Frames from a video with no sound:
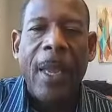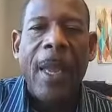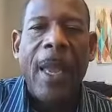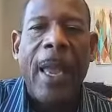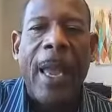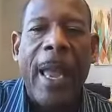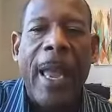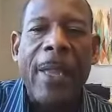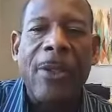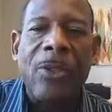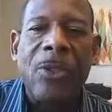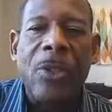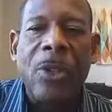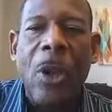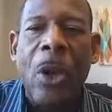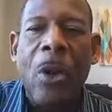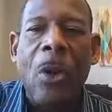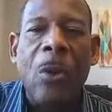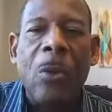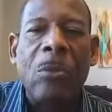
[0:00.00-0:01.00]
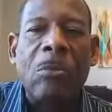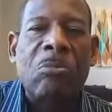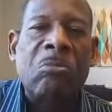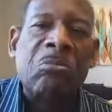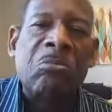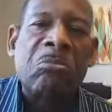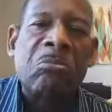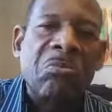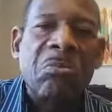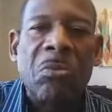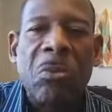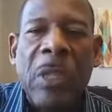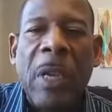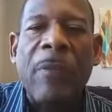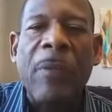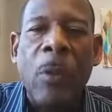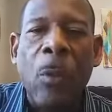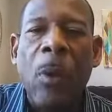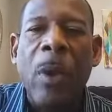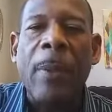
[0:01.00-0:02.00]
And so
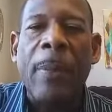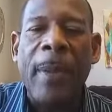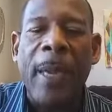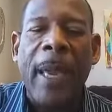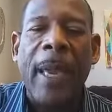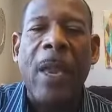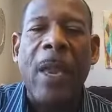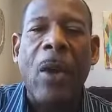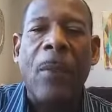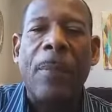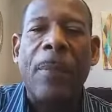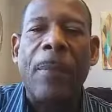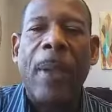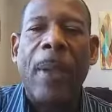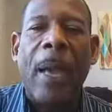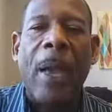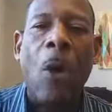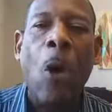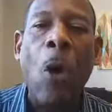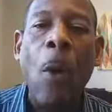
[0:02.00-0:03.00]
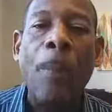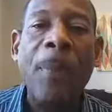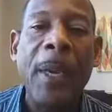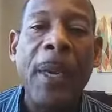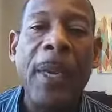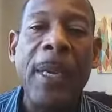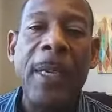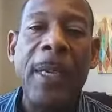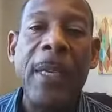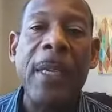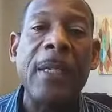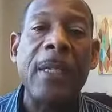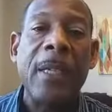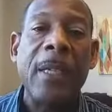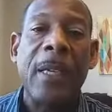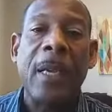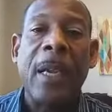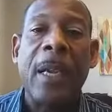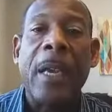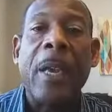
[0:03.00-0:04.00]
definitely want to be a help. I hope that it is
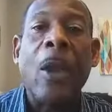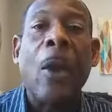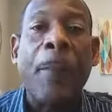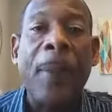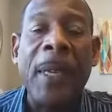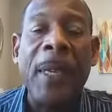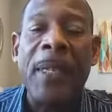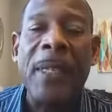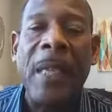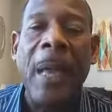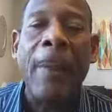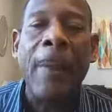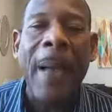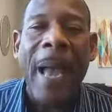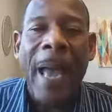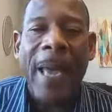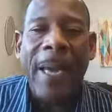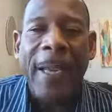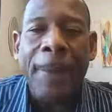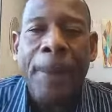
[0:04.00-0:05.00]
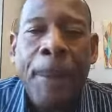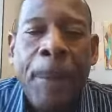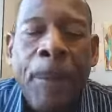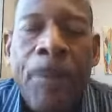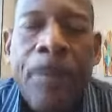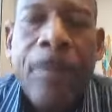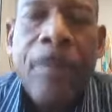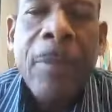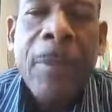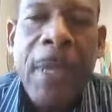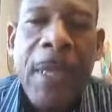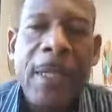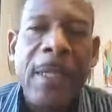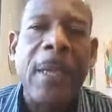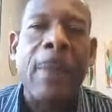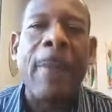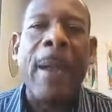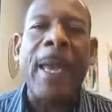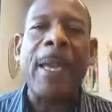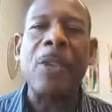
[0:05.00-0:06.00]
helping somebody, or
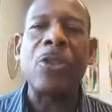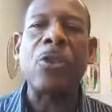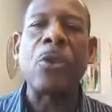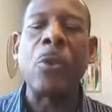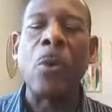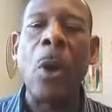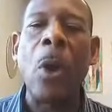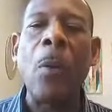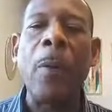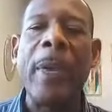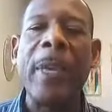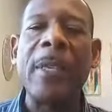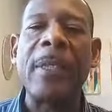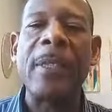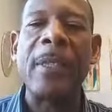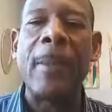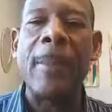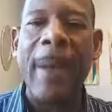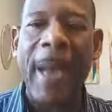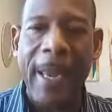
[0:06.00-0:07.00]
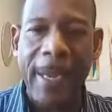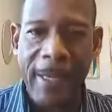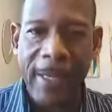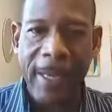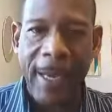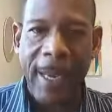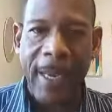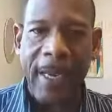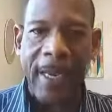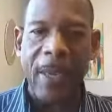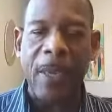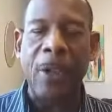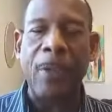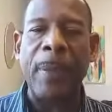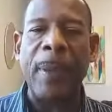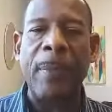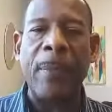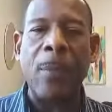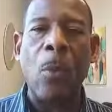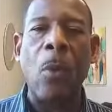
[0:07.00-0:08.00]
somebody's growing, somebody's getting a little
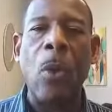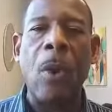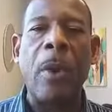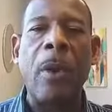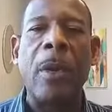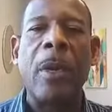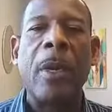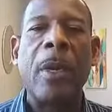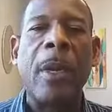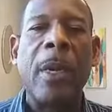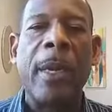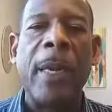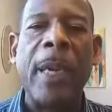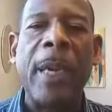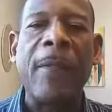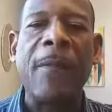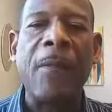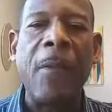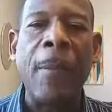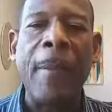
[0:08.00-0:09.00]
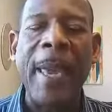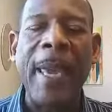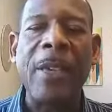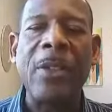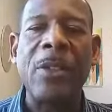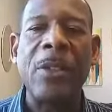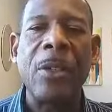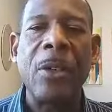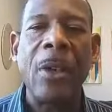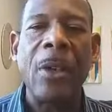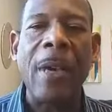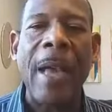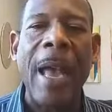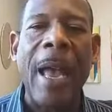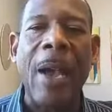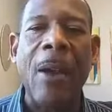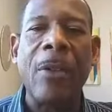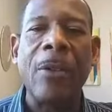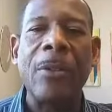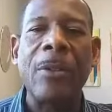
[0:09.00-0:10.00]
bit more information on
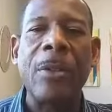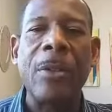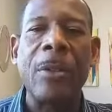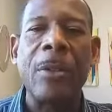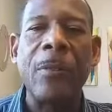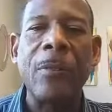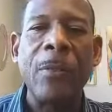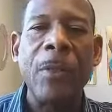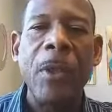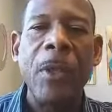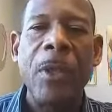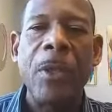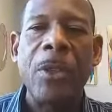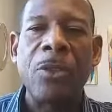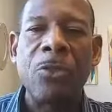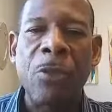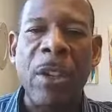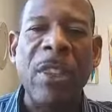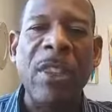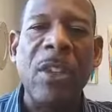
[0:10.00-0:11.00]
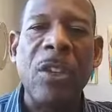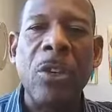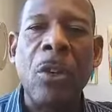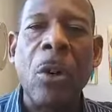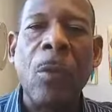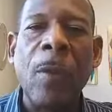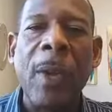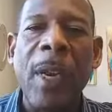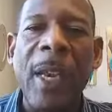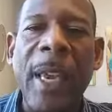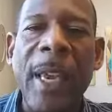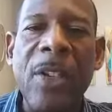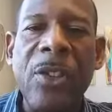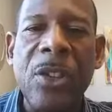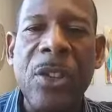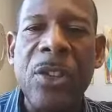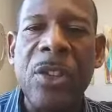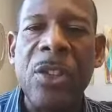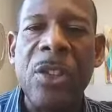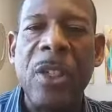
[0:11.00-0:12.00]
how to strengthen your
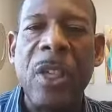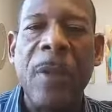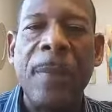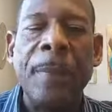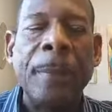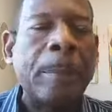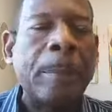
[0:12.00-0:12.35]
relationship,